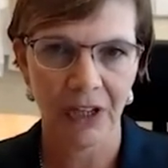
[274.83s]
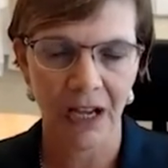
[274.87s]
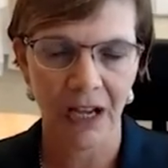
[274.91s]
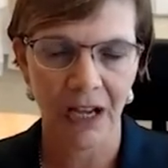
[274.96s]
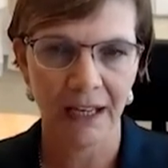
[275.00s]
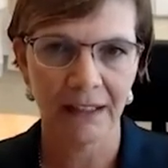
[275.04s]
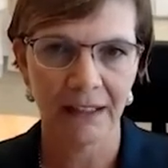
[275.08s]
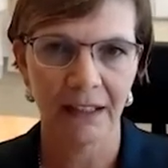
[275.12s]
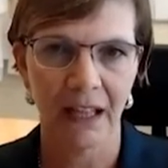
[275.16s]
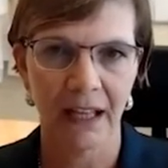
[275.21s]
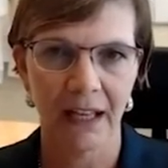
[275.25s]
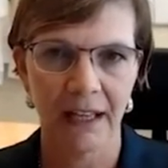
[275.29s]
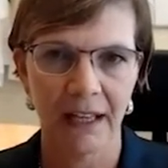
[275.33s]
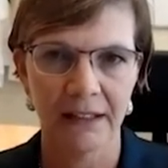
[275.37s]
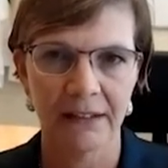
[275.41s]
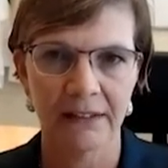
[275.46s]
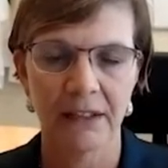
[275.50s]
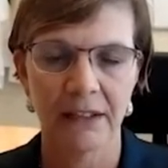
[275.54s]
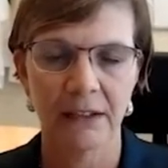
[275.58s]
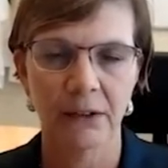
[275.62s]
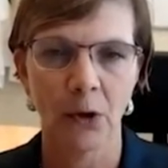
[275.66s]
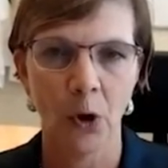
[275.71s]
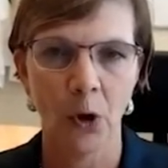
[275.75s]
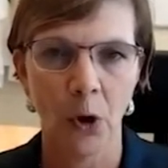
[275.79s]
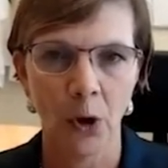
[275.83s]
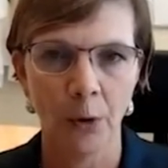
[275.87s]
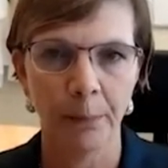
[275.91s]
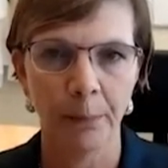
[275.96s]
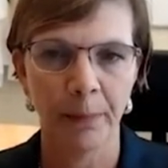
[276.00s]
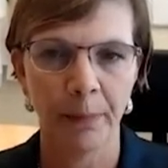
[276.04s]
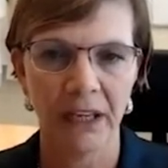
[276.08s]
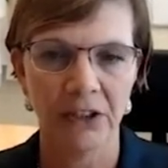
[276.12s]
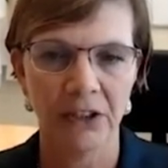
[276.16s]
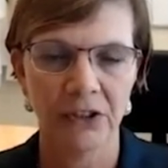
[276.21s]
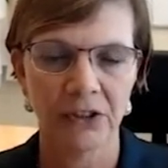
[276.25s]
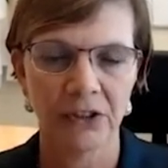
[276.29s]
guidelines that all
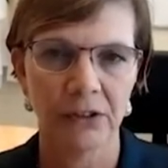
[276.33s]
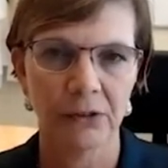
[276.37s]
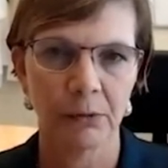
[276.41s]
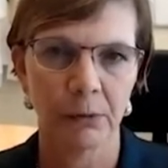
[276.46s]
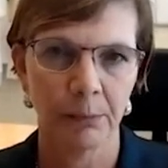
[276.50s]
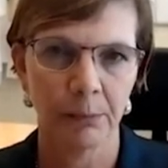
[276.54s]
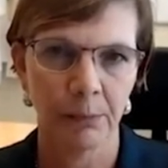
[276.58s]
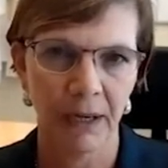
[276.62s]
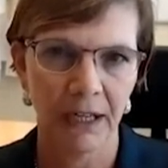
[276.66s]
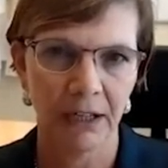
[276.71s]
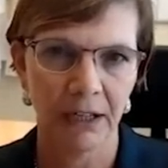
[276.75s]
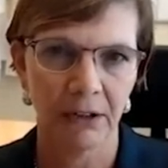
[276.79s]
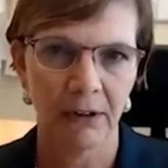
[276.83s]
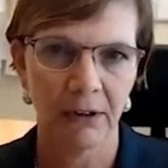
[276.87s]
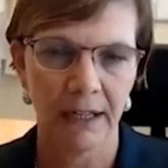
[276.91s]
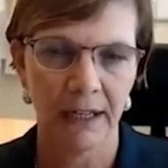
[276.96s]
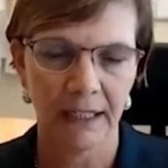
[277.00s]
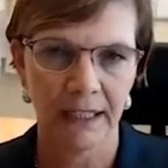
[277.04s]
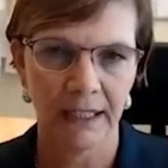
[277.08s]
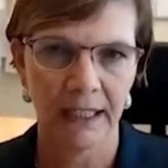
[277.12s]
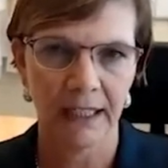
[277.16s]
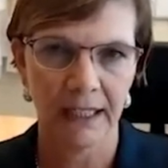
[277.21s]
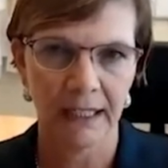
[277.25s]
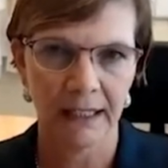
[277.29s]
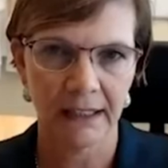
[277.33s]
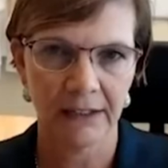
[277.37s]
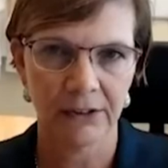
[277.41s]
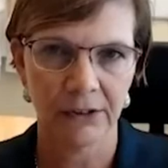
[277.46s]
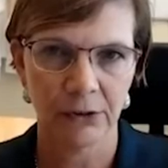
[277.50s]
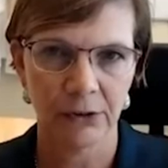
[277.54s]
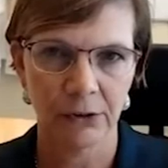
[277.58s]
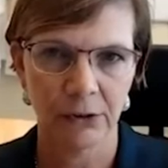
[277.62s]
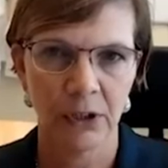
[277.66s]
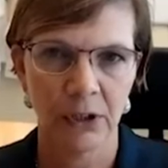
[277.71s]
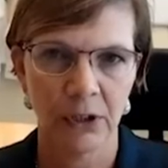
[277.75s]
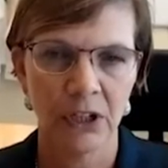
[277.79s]
patients with pancreatic
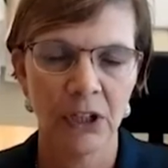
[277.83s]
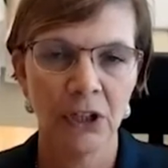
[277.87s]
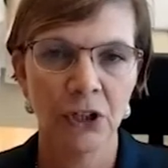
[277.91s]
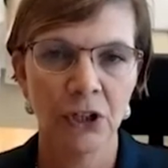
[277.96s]
cancer